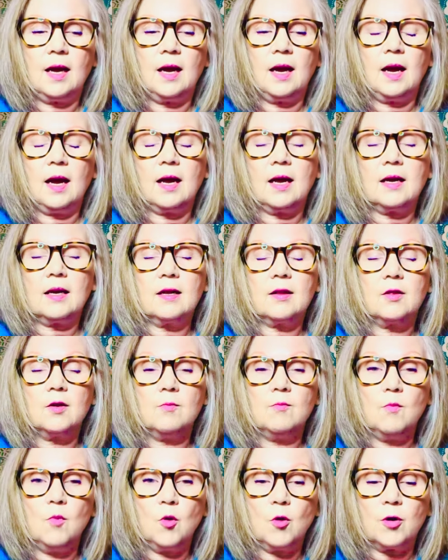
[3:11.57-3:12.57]
and the
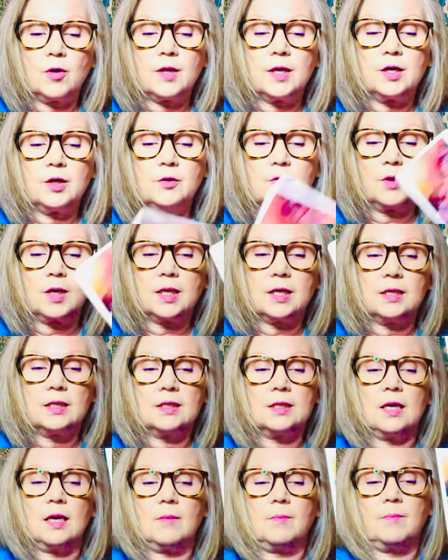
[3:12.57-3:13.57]
more that you
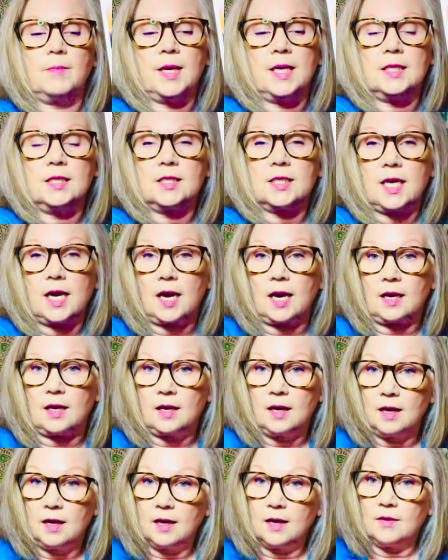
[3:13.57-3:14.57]
can
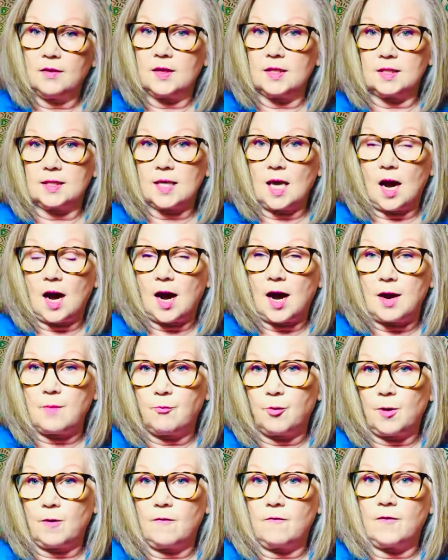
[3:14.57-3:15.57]
maintain this high
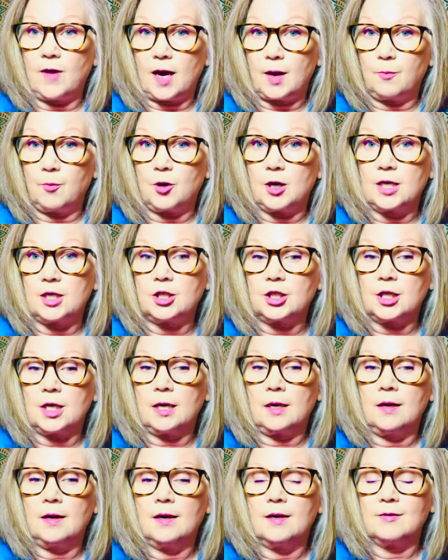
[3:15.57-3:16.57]

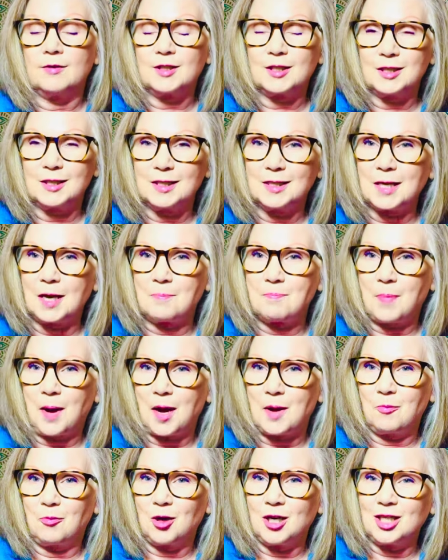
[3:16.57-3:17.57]
vibration, I was gonna say
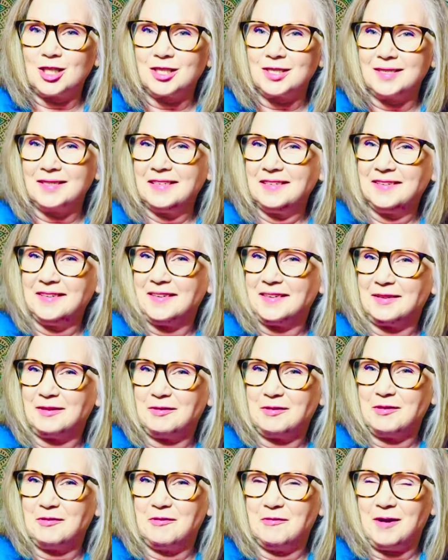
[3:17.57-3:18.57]
vibration, I
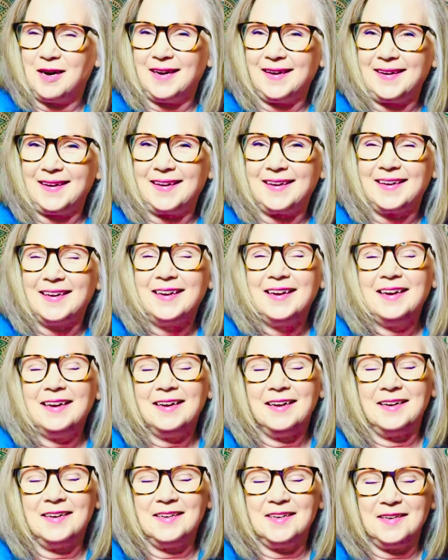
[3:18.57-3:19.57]
don't know why.
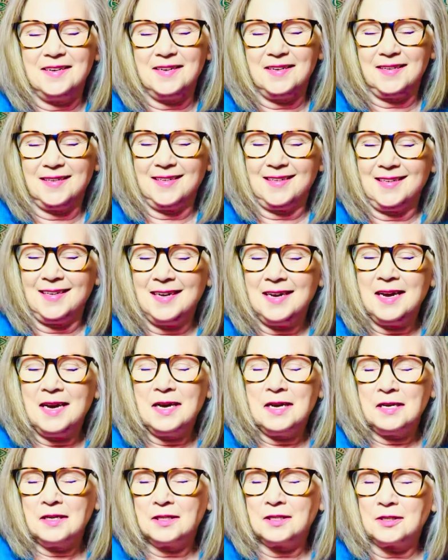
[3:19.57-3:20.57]

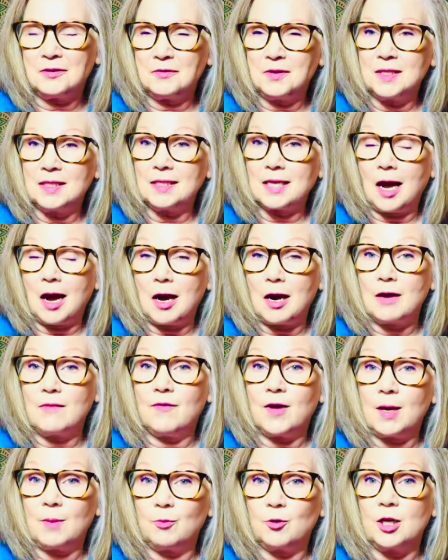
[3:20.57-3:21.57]
So this high
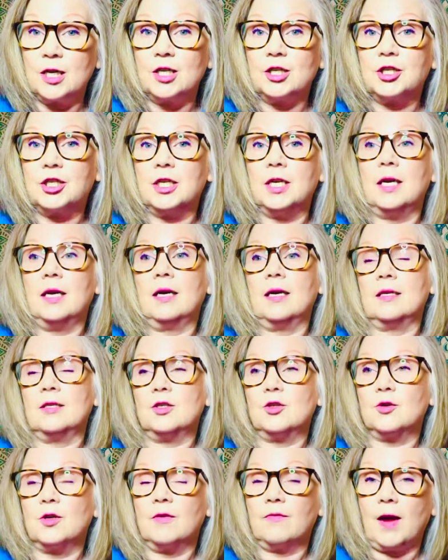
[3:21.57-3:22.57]
vibration and
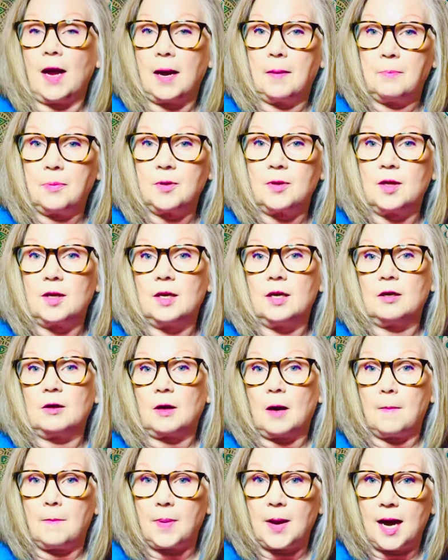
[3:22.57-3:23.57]
sort of empathy and
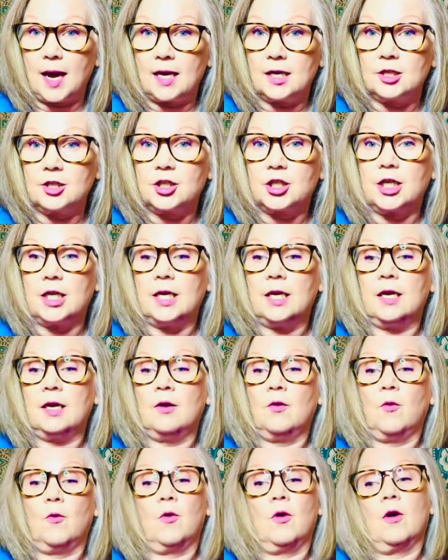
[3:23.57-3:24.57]

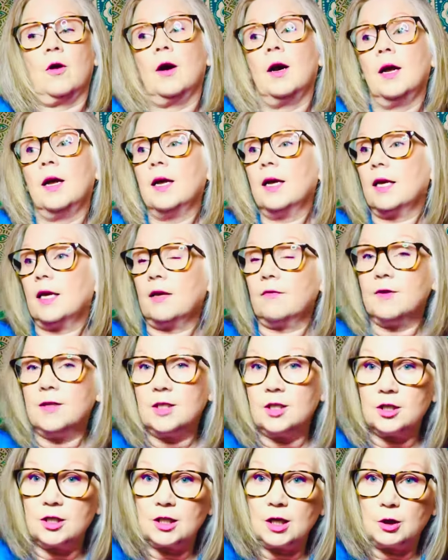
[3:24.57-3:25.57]
compassion, or
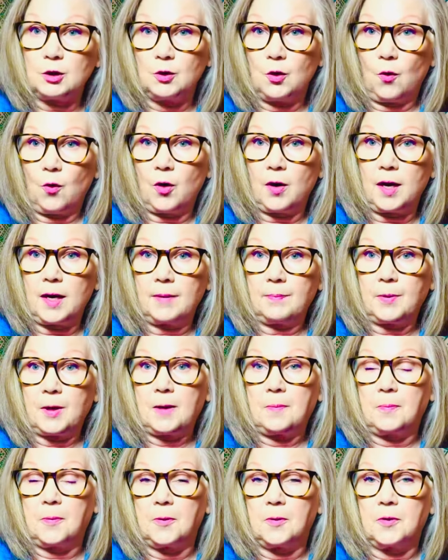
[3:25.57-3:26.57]
even just ignoring
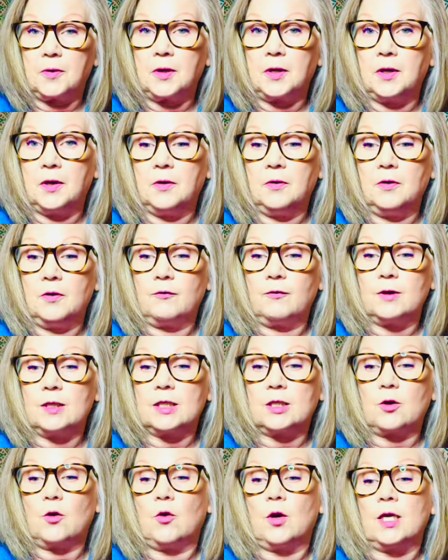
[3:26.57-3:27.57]
people, you know, if
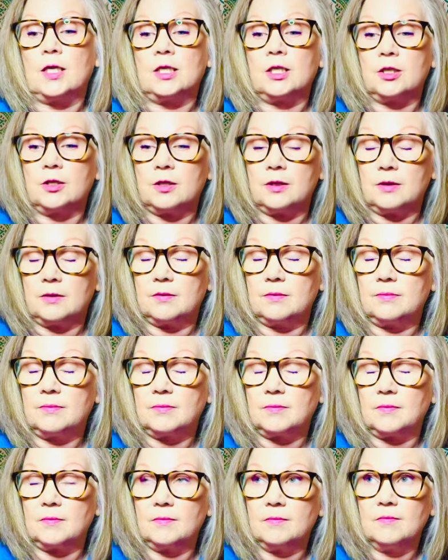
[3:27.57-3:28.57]
it's going to
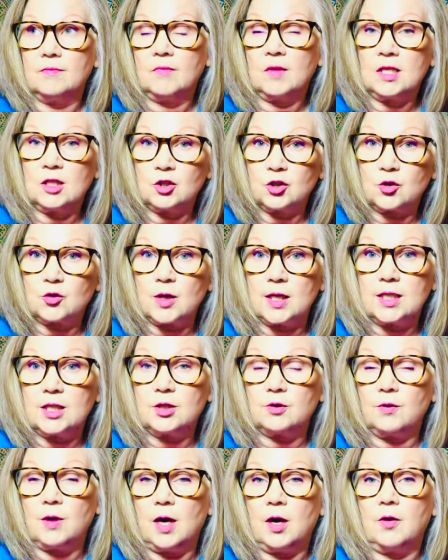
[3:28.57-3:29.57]

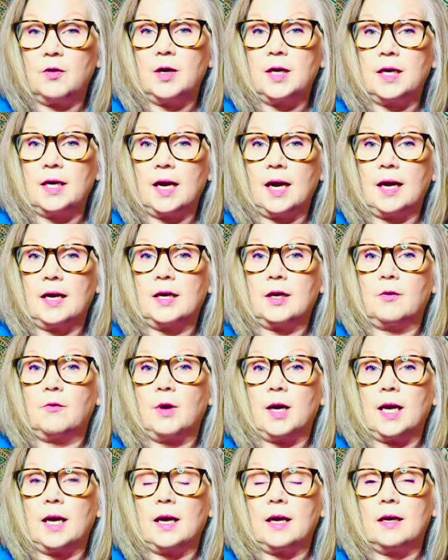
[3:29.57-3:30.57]
stress you out in any
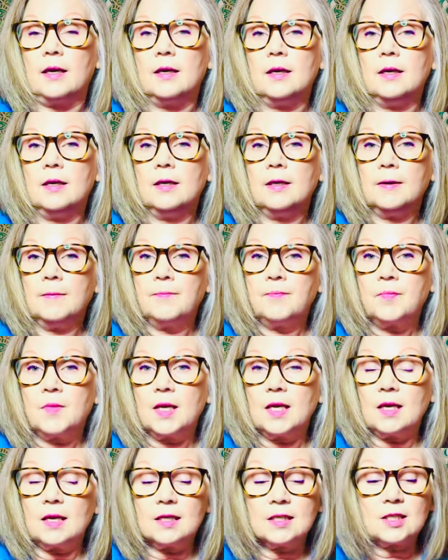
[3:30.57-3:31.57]
way,
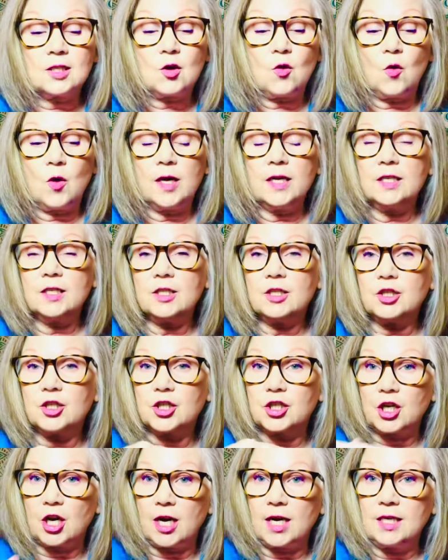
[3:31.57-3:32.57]
it's going to
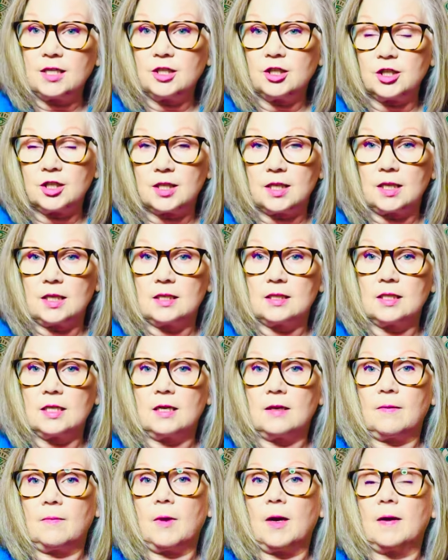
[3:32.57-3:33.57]
change things,
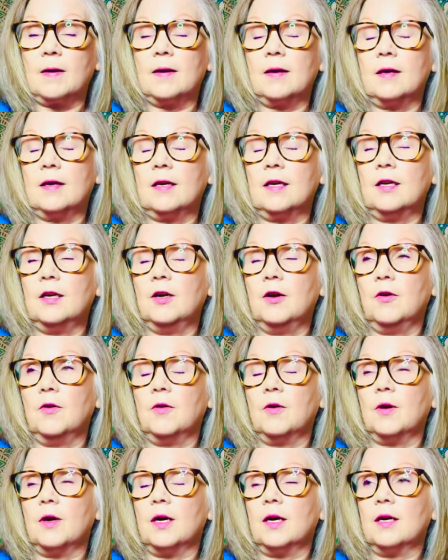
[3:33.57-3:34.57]
and you
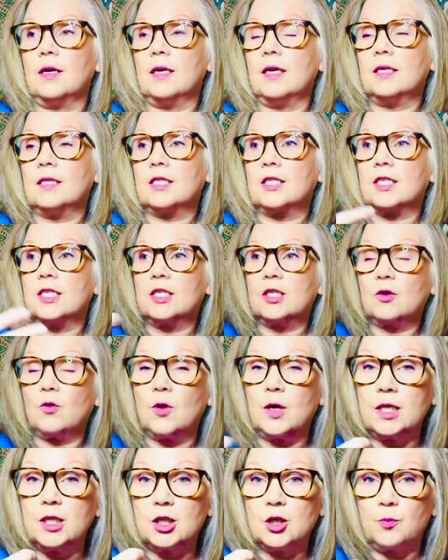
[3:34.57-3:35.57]
know, it's just
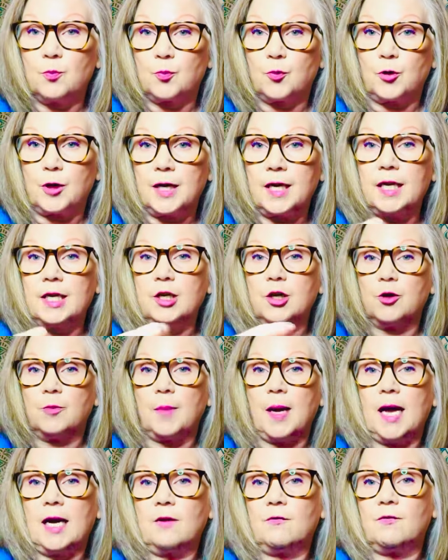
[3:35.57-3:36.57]
going to bring in your
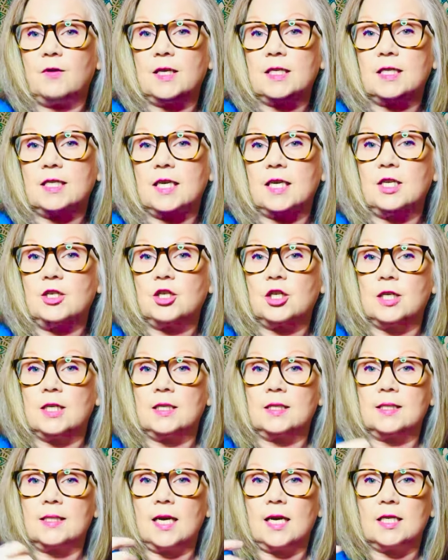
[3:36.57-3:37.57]

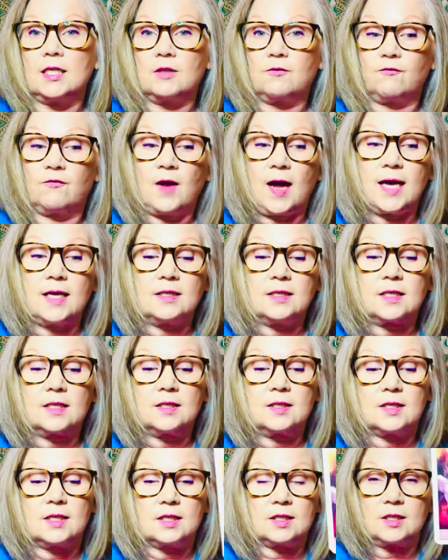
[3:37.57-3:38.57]
manifestations as fast
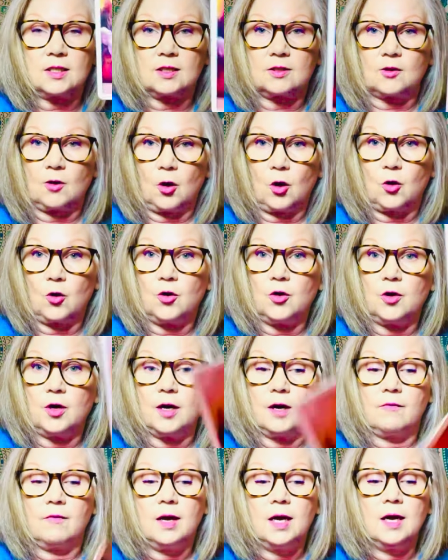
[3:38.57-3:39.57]
as this herd
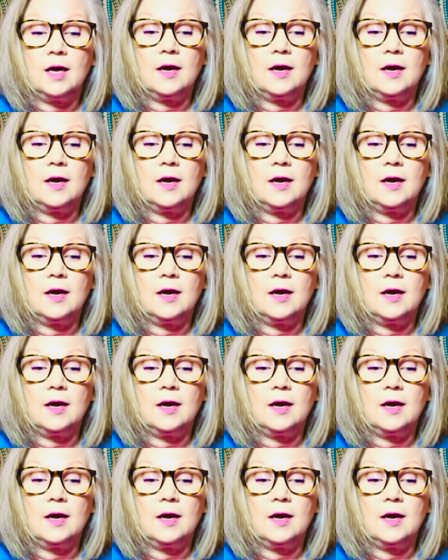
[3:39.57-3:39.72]
of